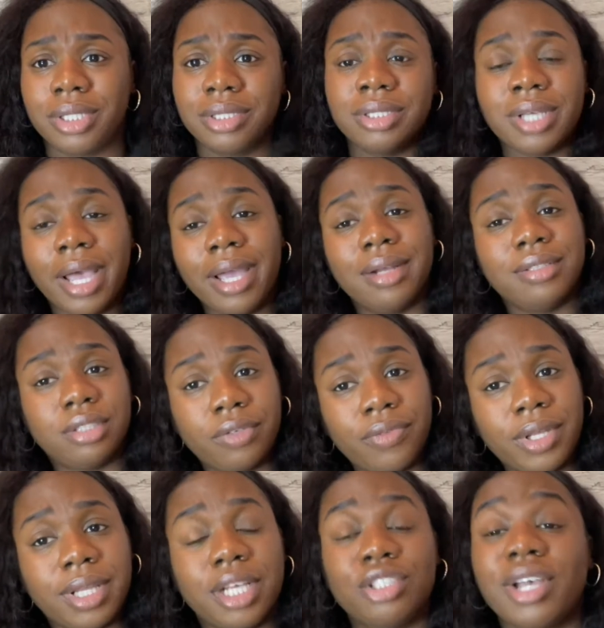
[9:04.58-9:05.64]
side and stuff
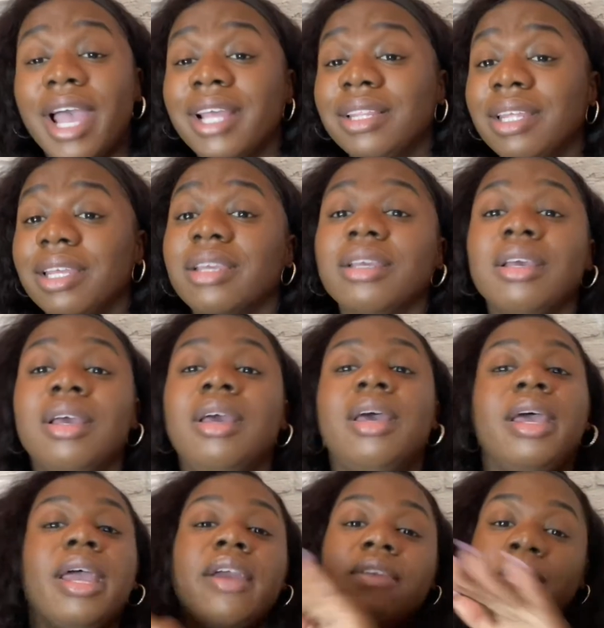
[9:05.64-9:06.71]
like that. So I think
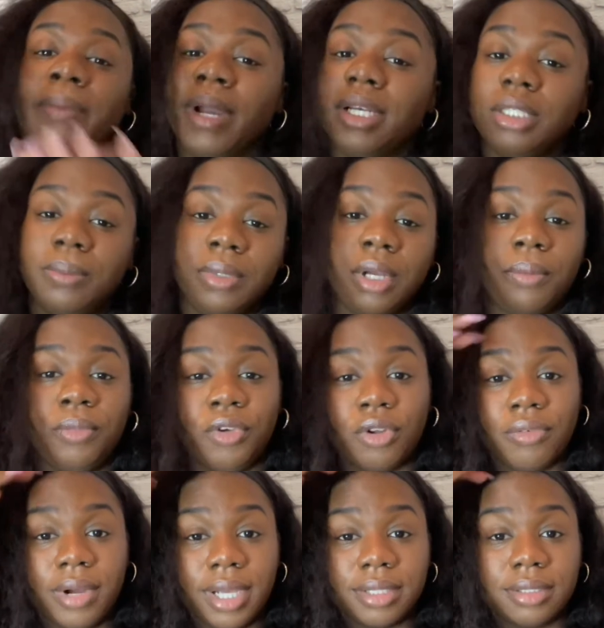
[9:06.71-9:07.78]
everybody should become
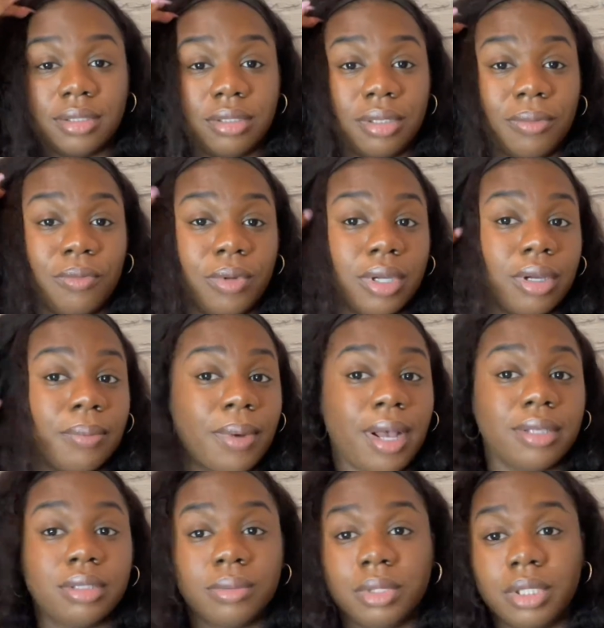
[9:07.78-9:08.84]
notarized in some way or
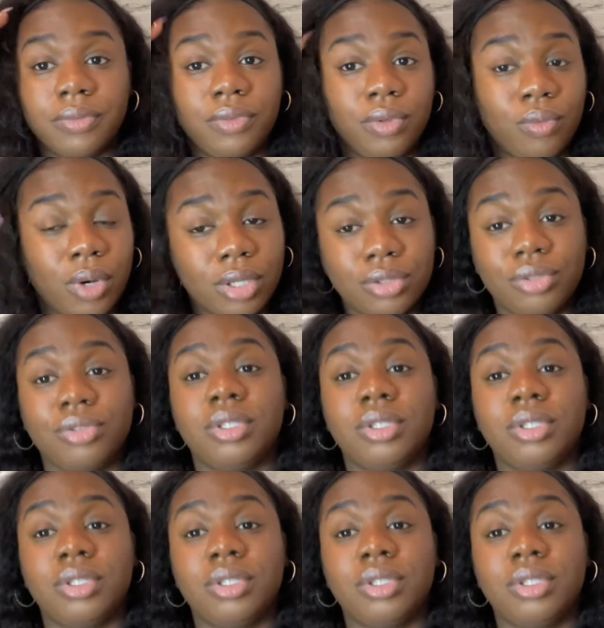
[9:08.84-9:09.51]
possible if you want to,